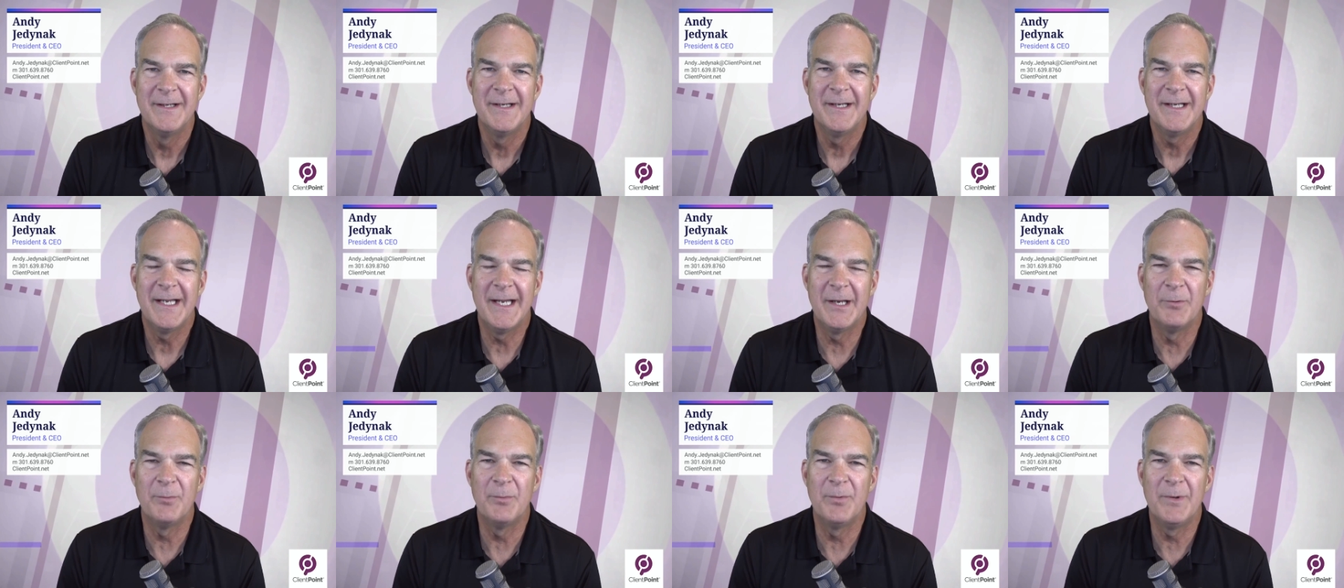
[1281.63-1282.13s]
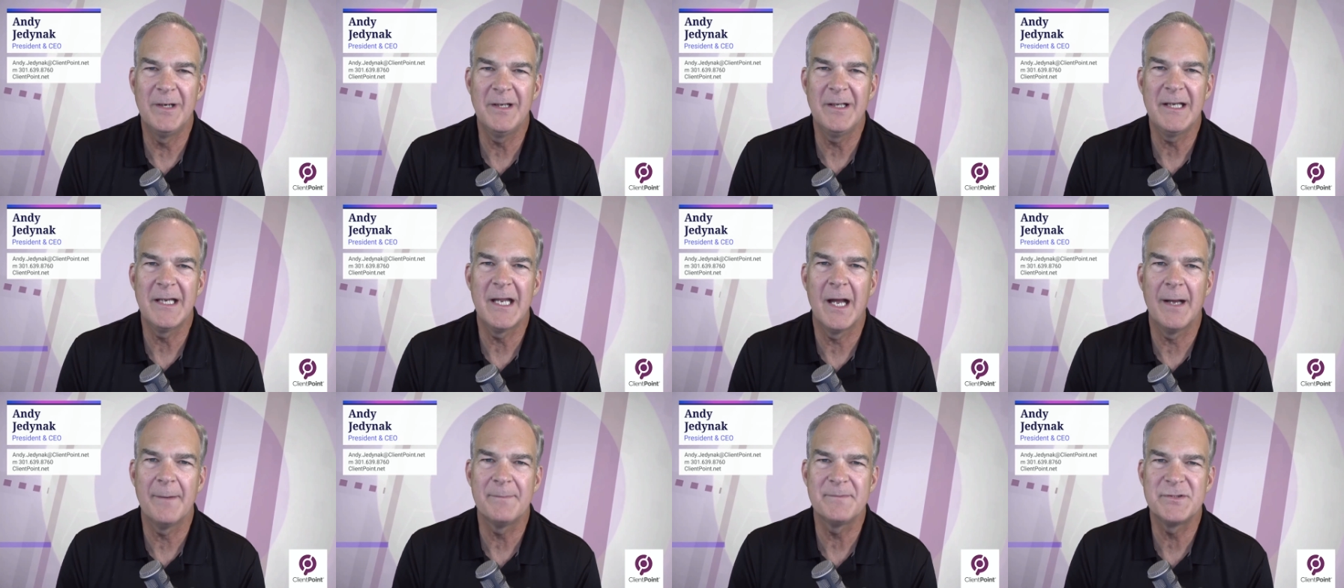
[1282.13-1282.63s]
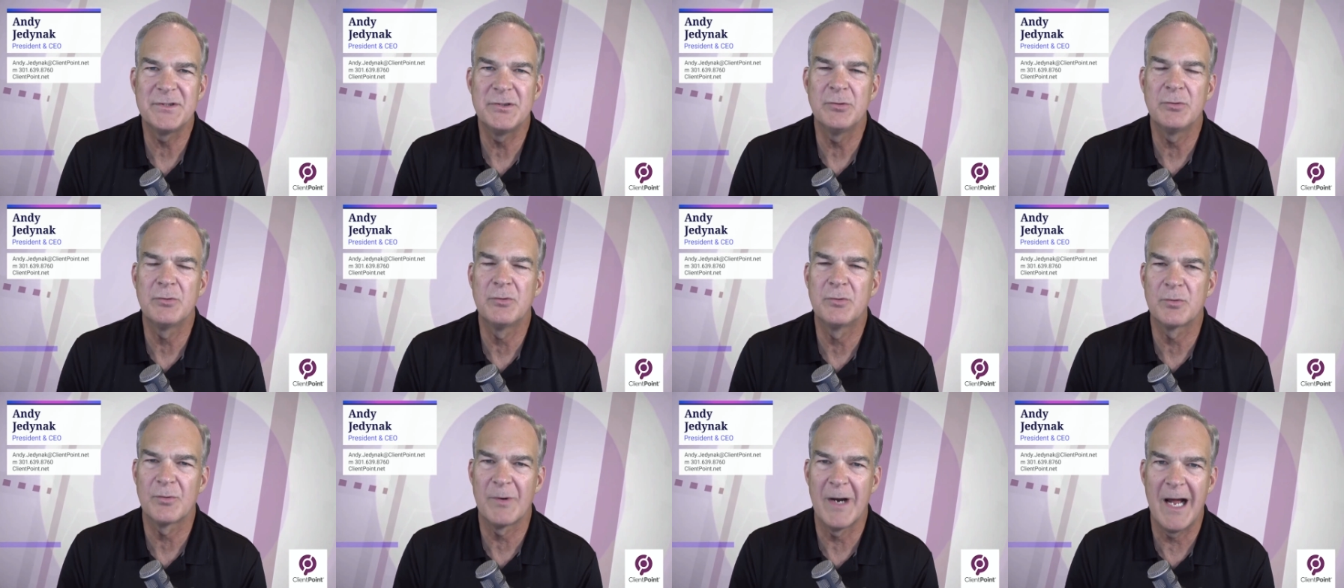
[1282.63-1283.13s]
it really helps you
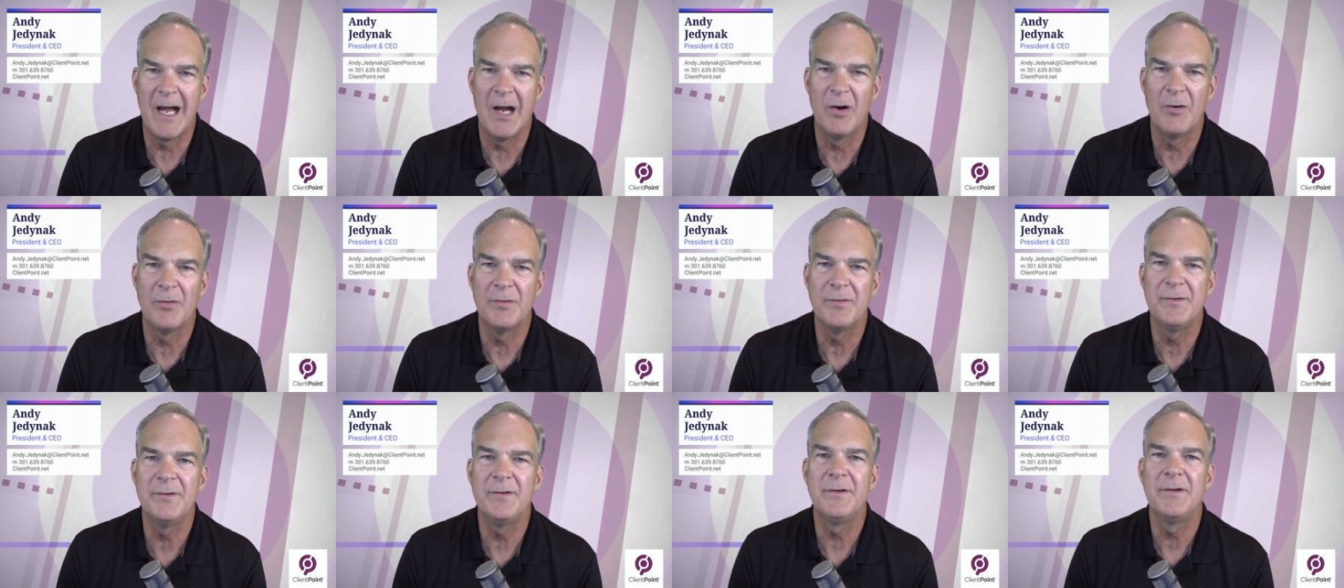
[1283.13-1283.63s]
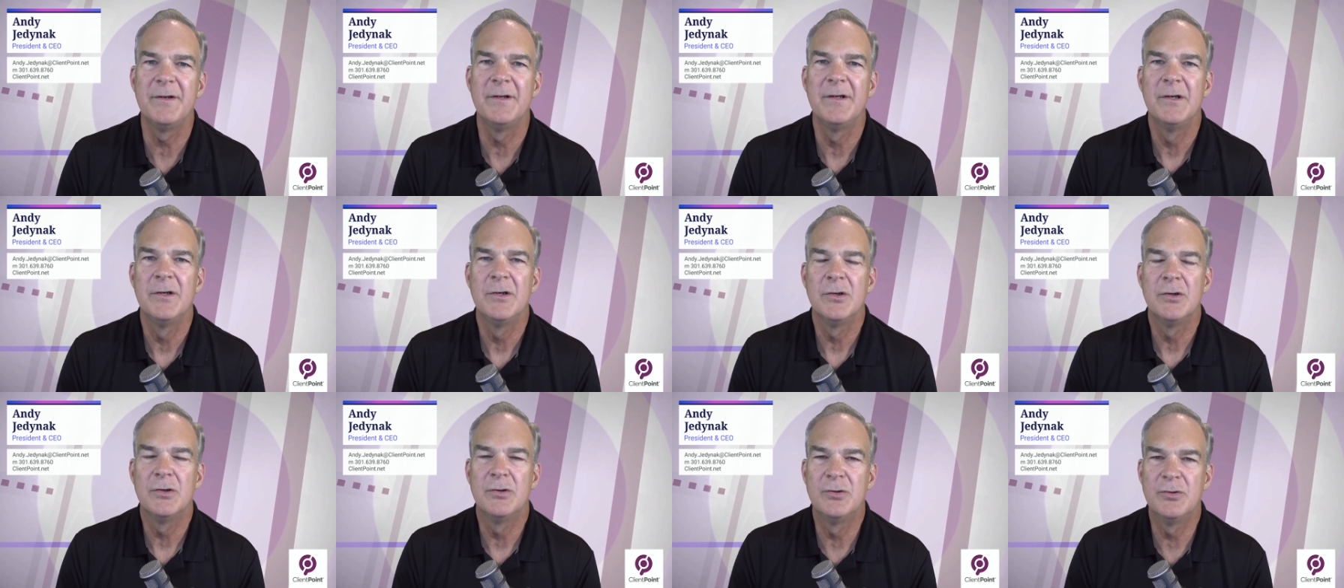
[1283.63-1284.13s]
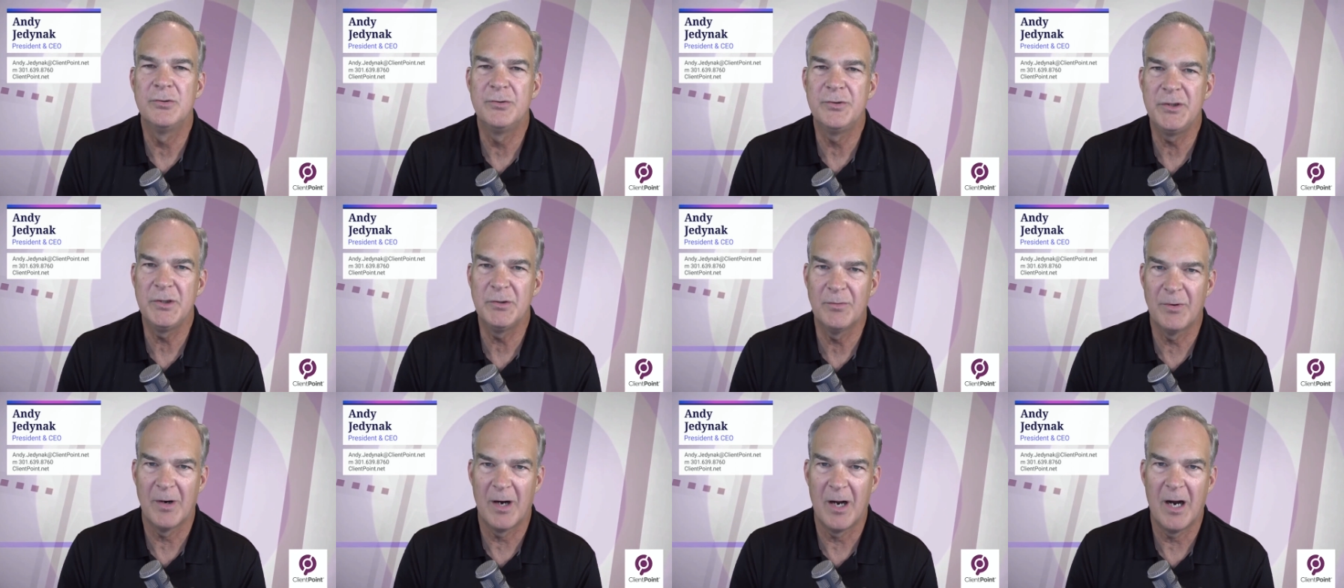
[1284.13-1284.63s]
ground who
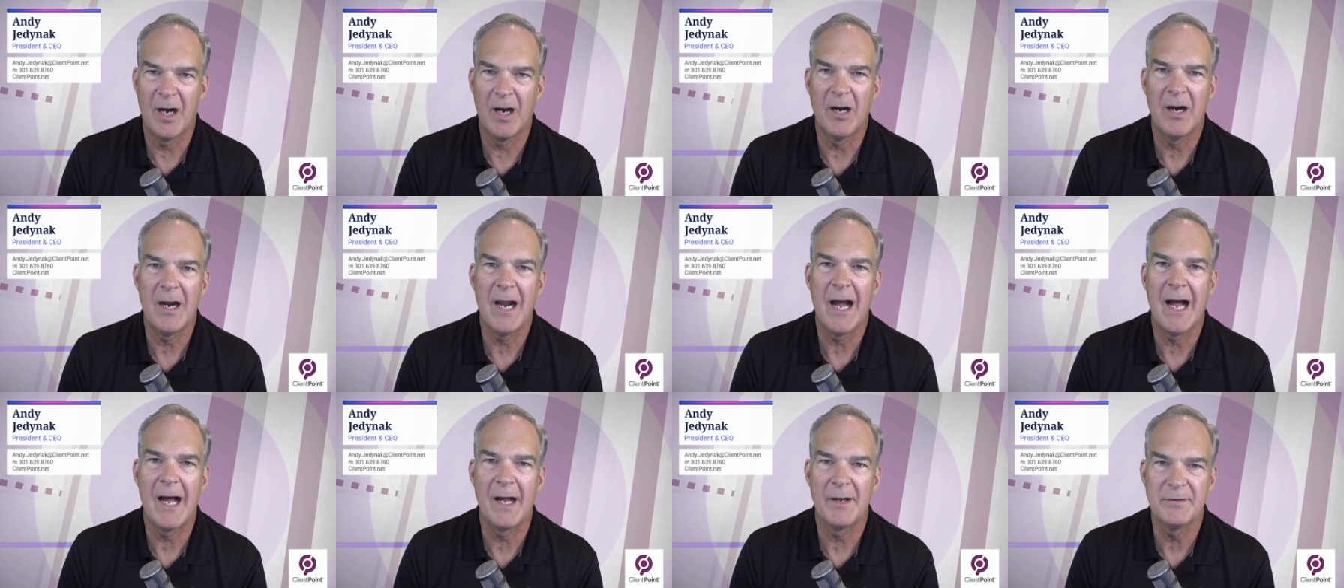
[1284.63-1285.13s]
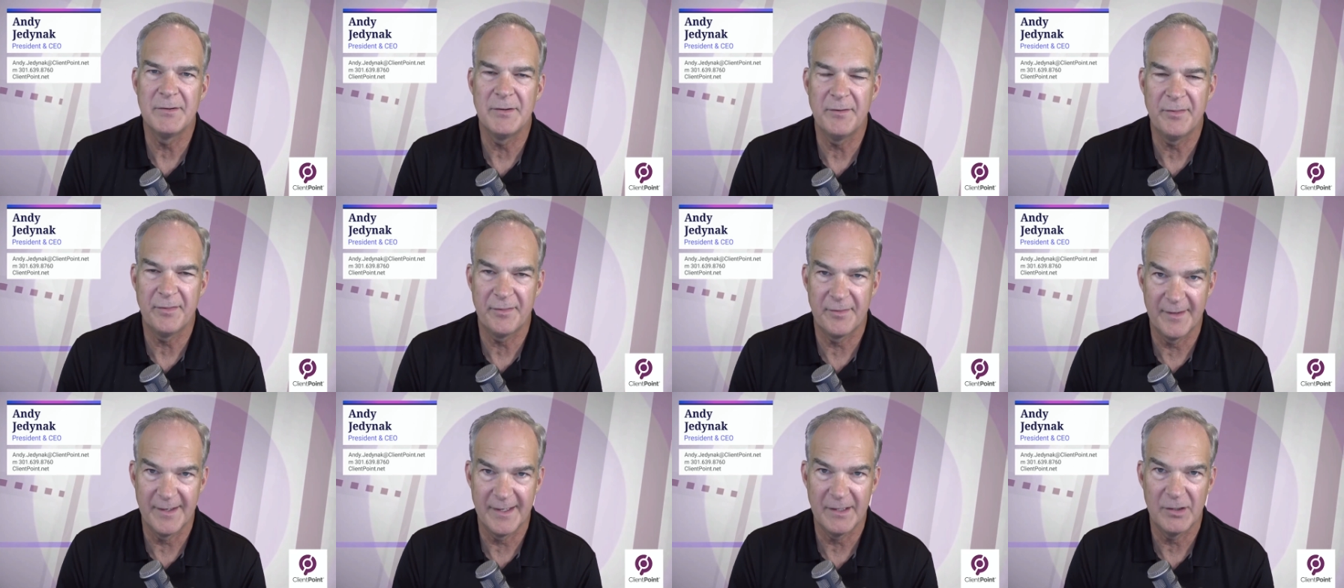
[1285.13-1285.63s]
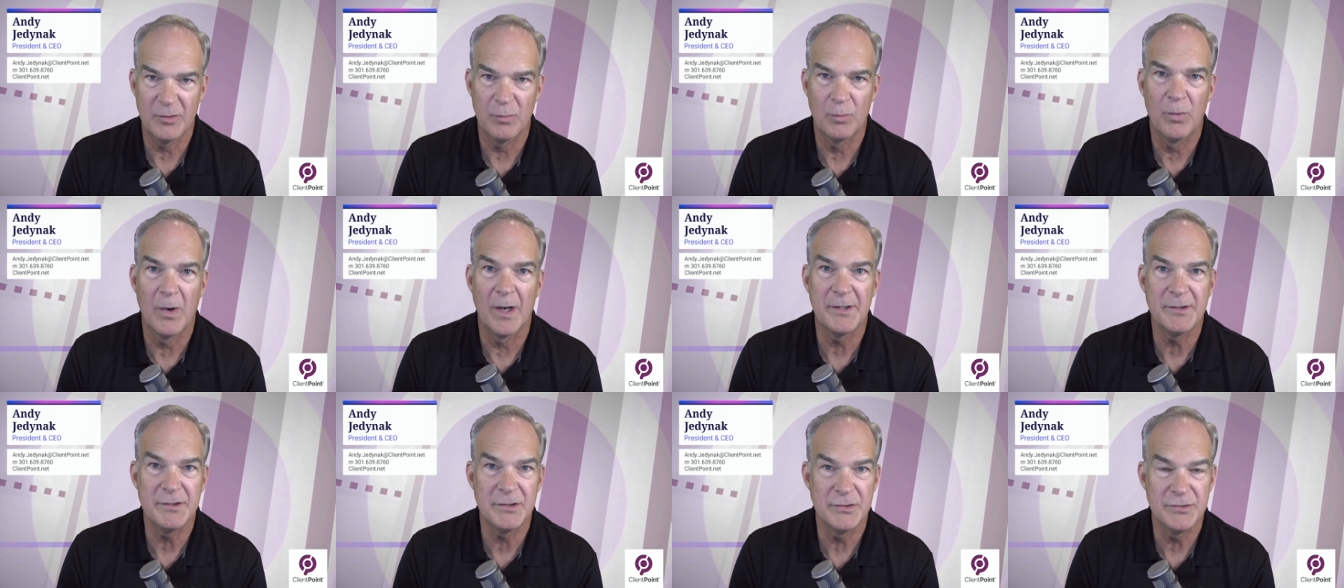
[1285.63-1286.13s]
you are, how you think,
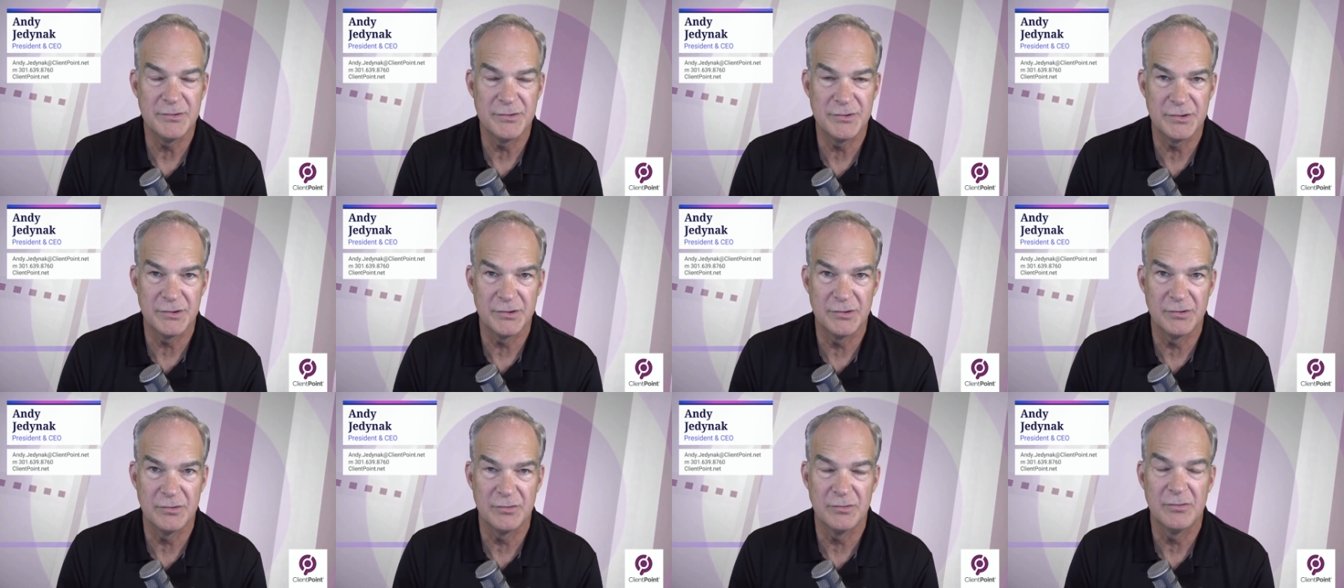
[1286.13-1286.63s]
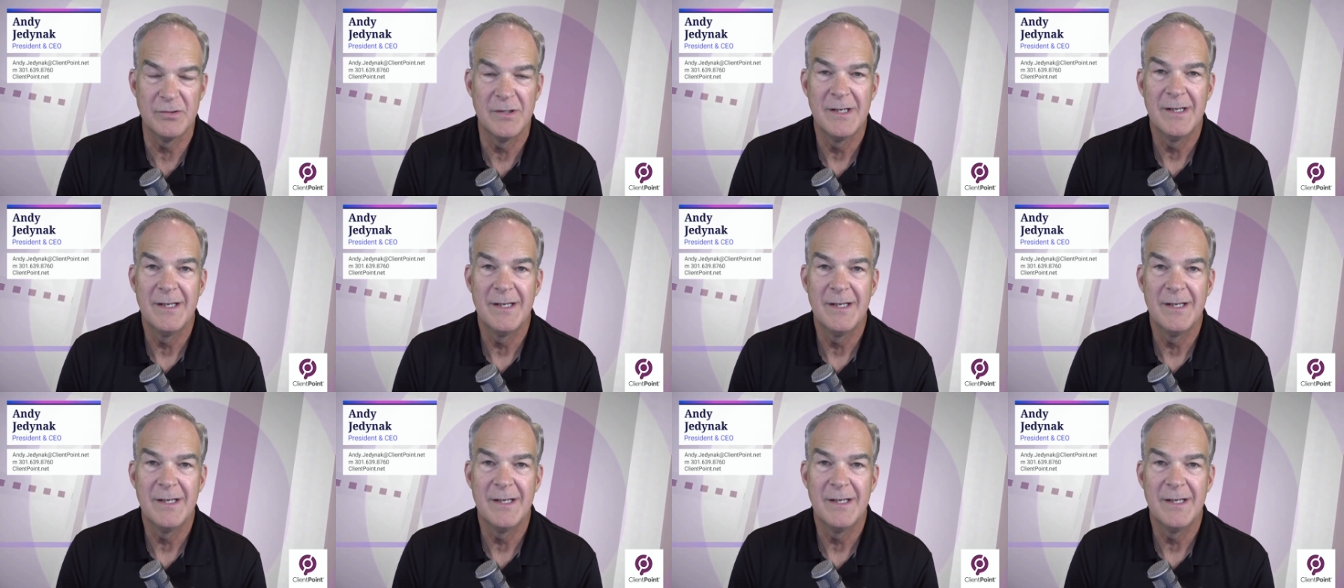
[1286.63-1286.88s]
what you do.